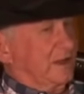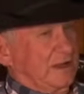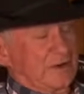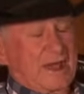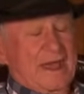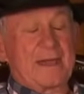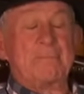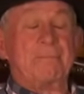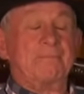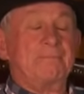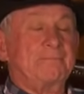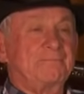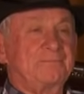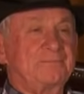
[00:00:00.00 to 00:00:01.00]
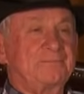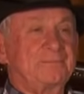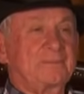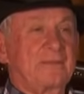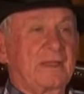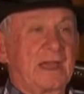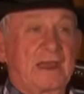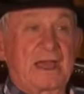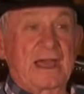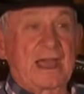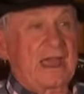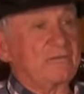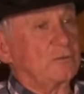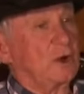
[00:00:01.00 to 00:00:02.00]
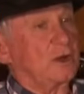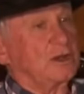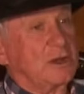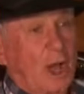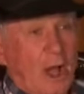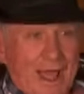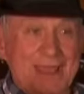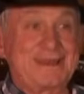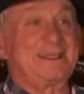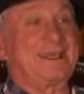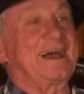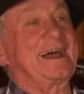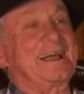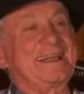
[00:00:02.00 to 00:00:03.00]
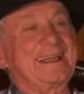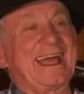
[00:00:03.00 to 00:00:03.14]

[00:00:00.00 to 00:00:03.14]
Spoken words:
here I am. And I have got no idea,